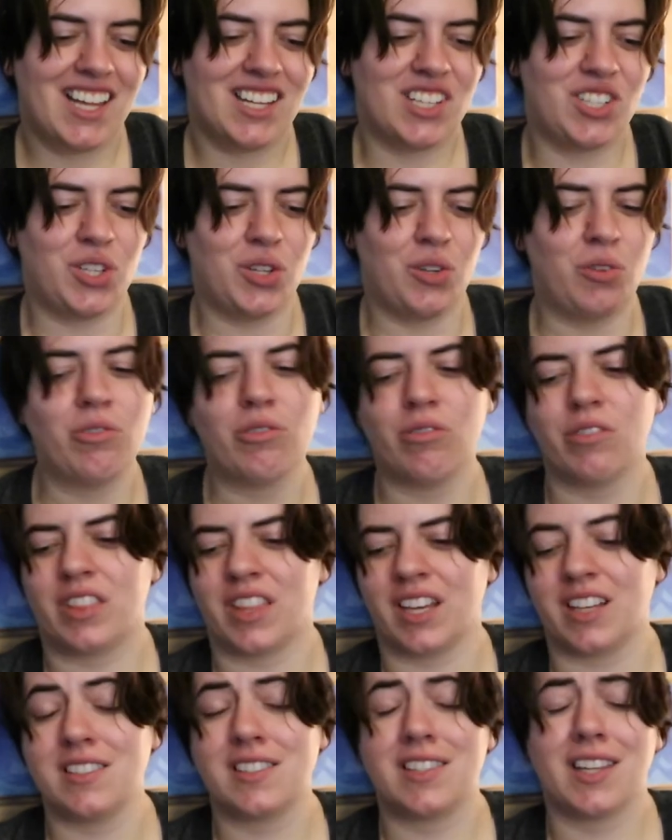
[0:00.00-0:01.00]
to
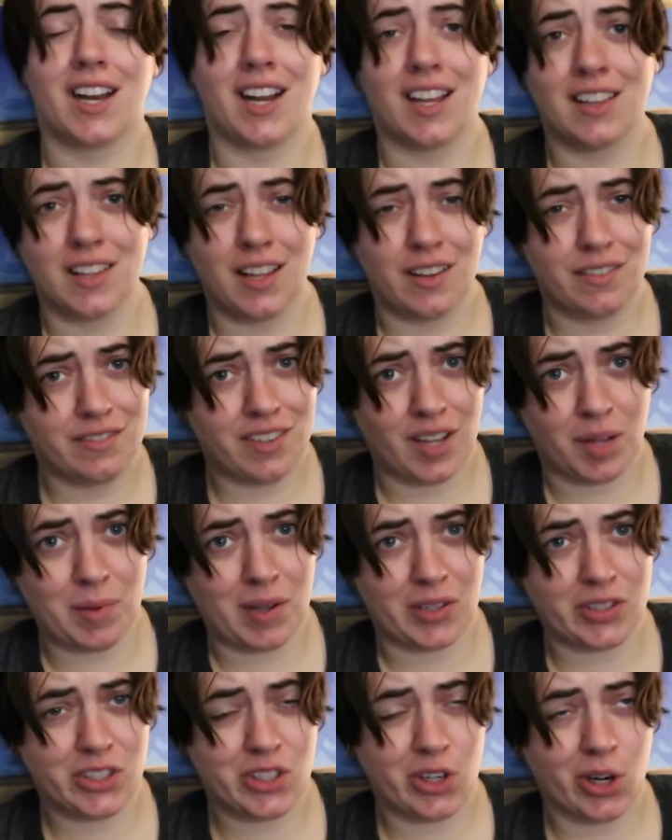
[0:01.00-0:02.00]
things that I love
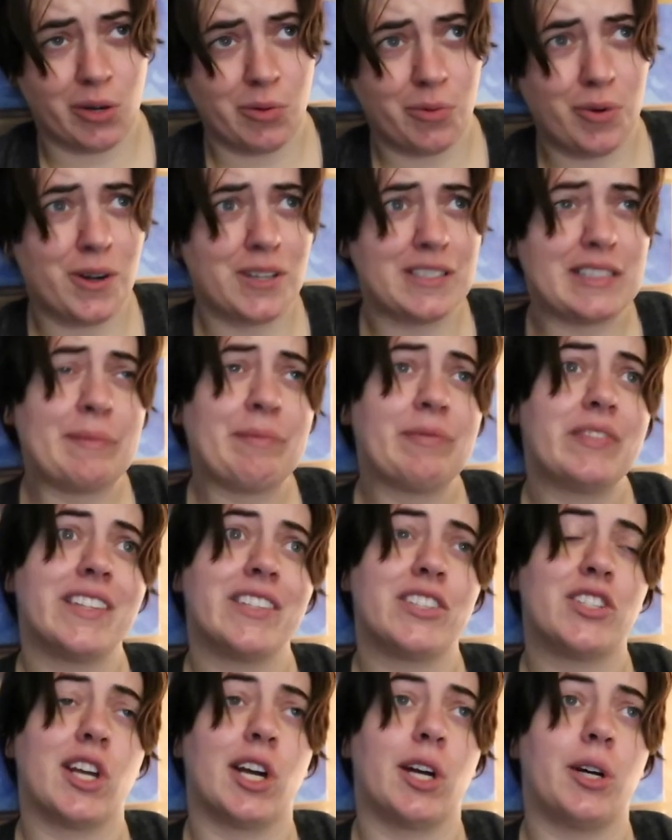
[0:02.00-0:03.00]
about Star Wars.
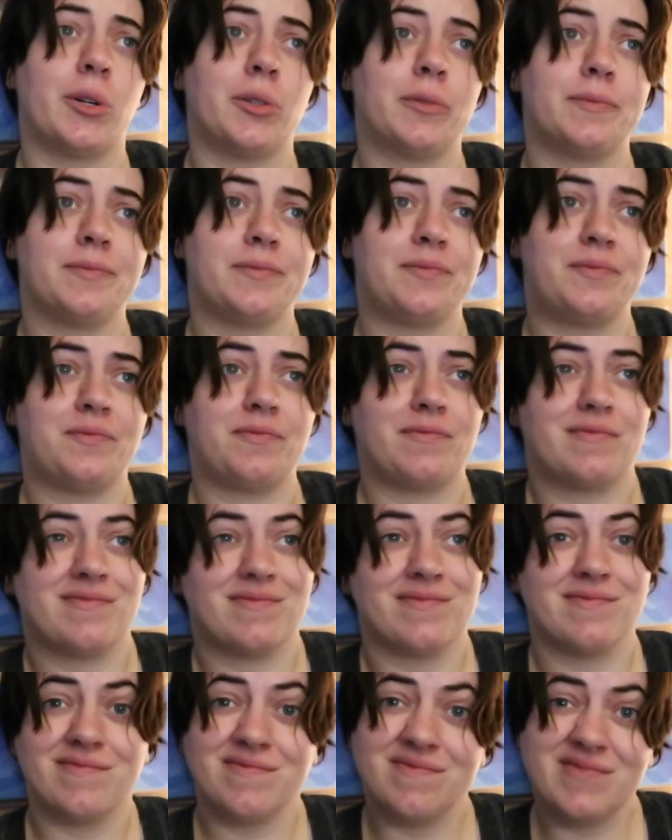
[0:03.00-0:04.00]
So
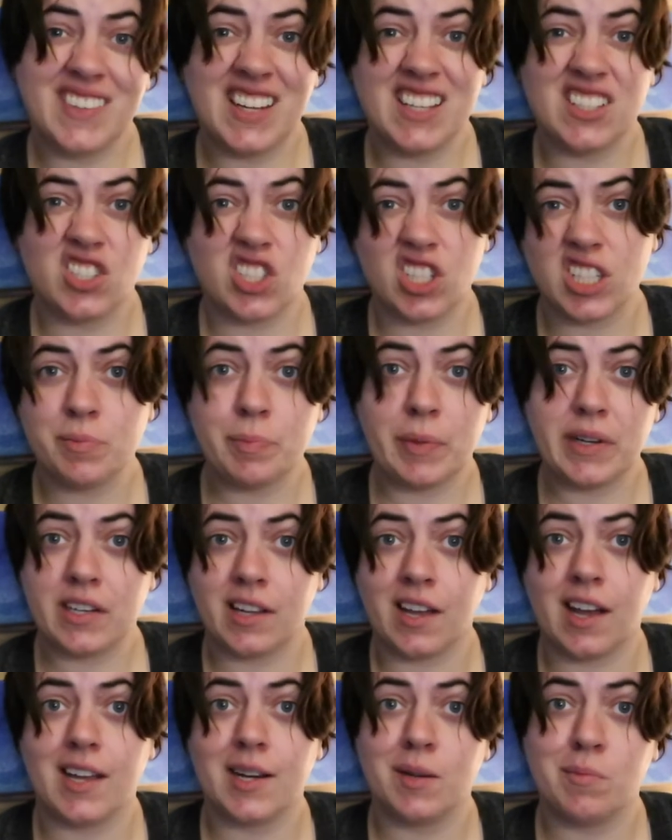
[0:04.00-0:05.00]
it's just been
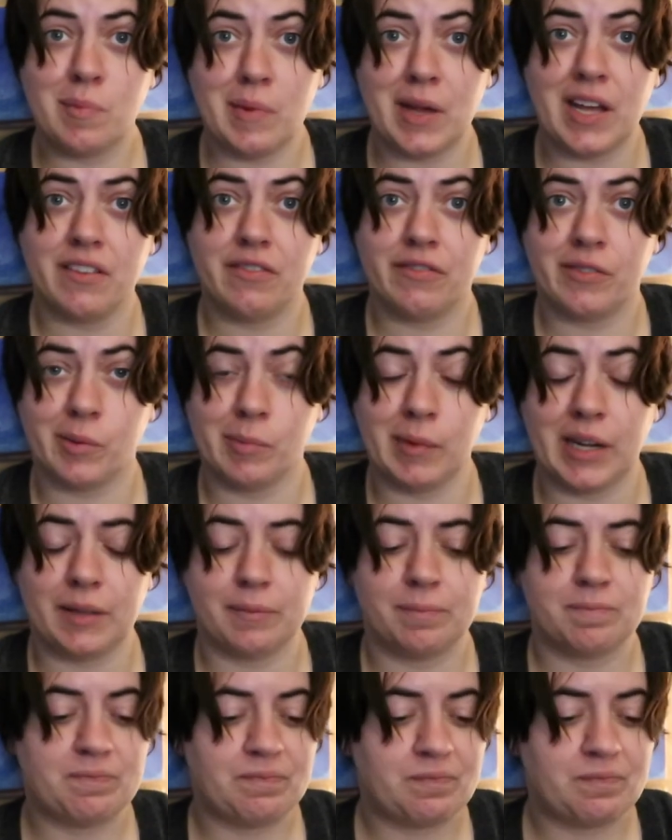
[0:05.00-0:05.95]
kind of meh for me.